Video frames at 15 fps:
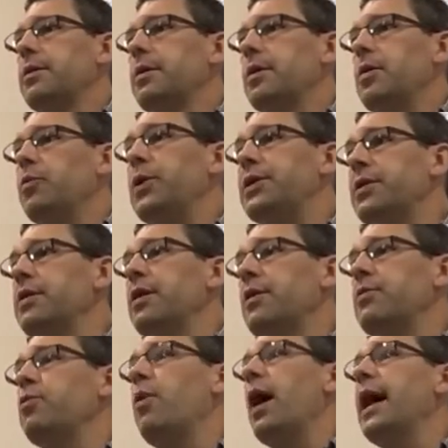we could
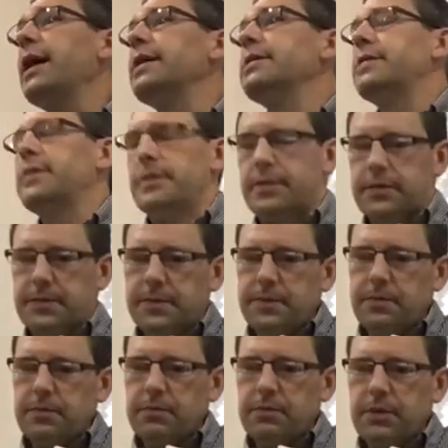unwind
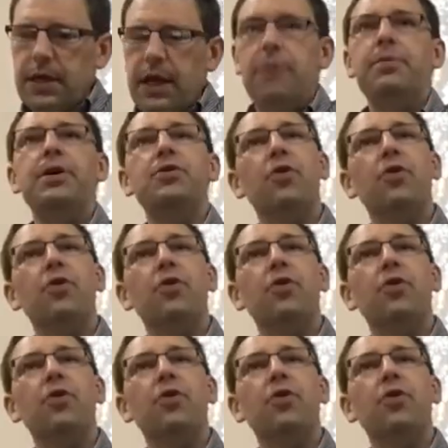and be